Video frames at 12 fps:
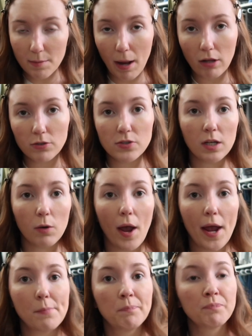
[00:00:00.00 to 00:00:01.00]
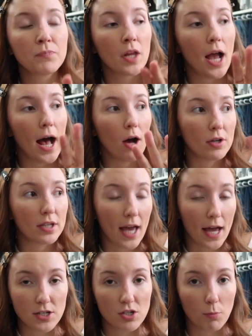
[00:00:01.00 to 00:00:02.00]
about losing weight I'll
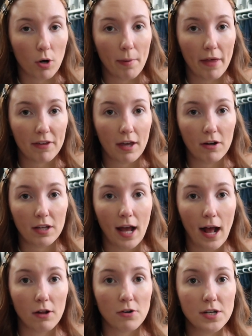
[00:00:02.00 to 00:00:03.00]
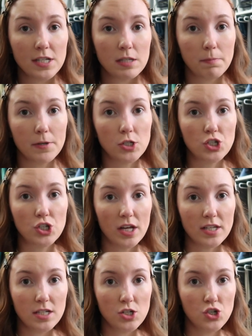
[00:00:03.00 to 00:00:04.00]
get into more about the counting calories but
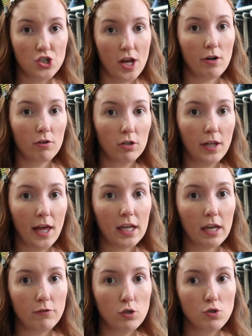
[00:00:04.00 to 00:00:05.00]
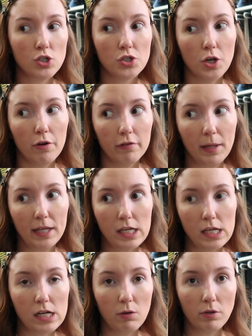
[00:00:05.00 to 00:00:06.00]
just in general like if you just go from like
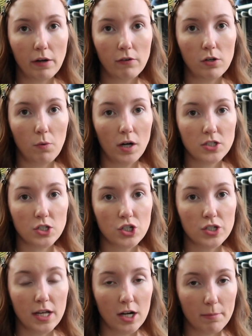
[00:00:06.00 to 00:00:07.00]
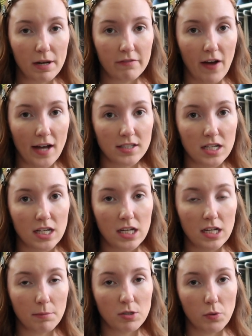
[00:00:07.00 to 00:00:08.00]
eating whenever you want to just intermittent fasting
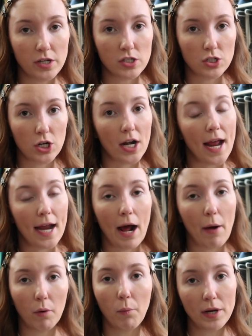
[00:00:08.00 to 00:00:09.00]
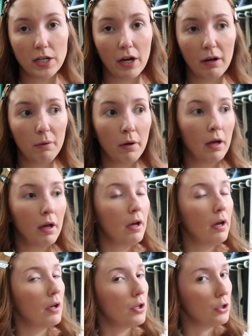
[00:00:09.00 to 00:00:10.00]
eating between a certain eight hour window
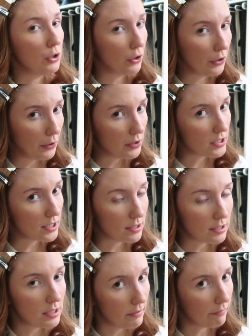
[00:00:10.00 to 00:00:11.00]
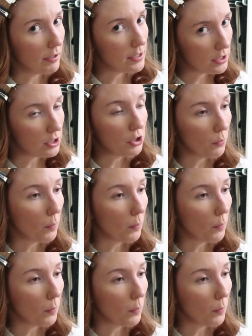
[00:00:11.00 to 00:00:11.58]
you'll notice a difference in your